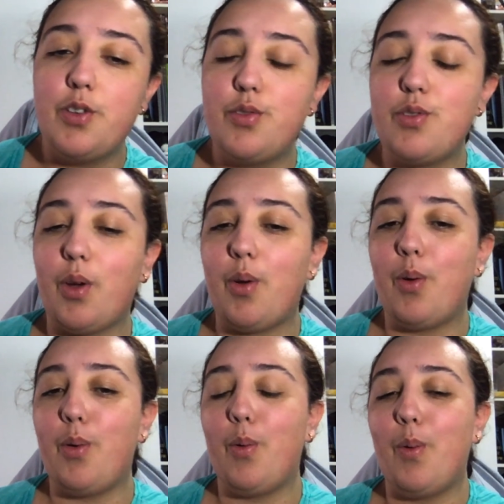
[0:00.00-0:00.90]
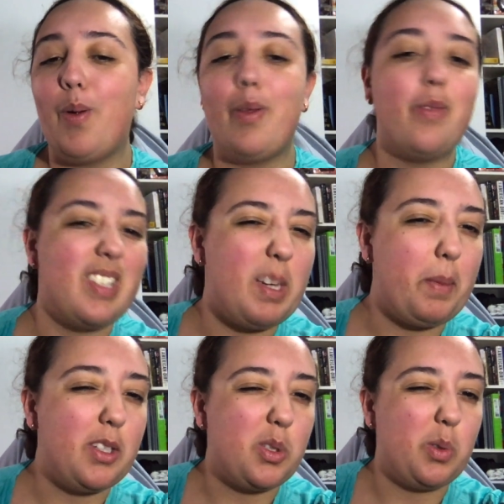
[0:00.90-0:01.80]
So
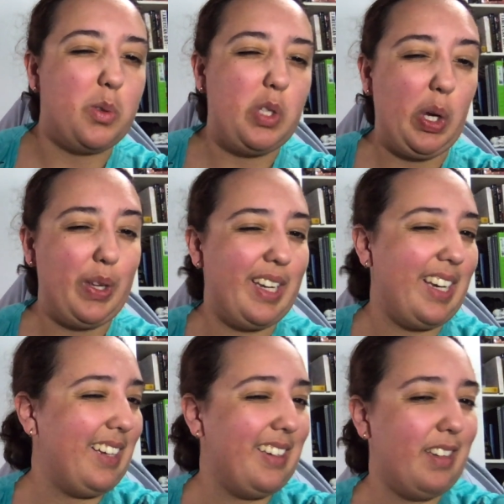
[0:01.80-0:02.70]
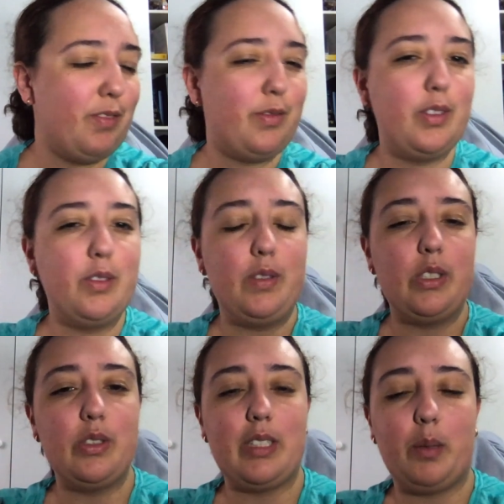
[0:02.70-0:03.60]
similar to Turnitin, if you've
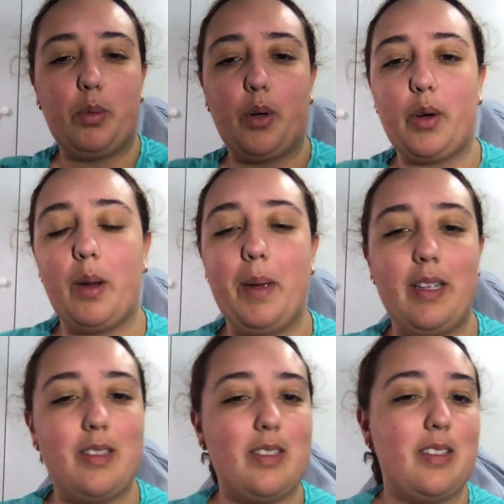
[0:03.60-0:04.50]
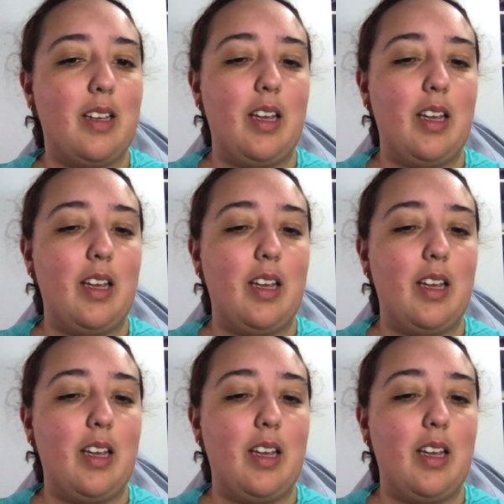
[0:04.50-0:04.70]
used that program, it's